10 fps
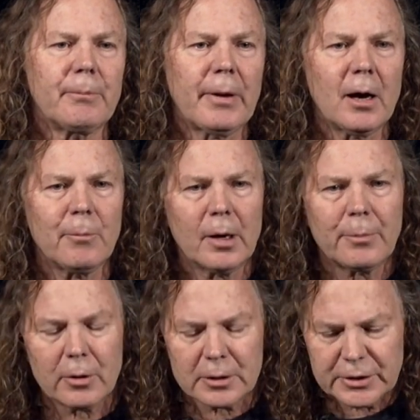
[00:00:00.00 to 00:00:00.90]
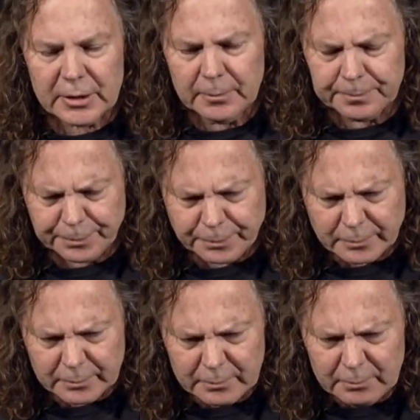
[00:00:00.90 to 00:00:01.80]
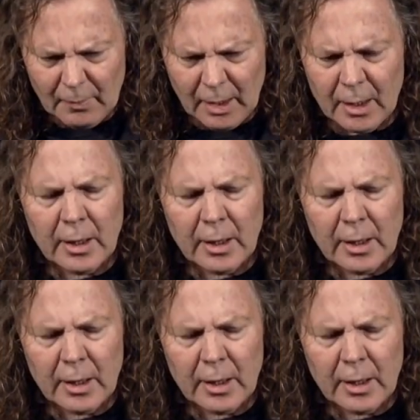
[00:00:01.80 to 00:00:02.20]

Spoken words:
Power by Proxy, and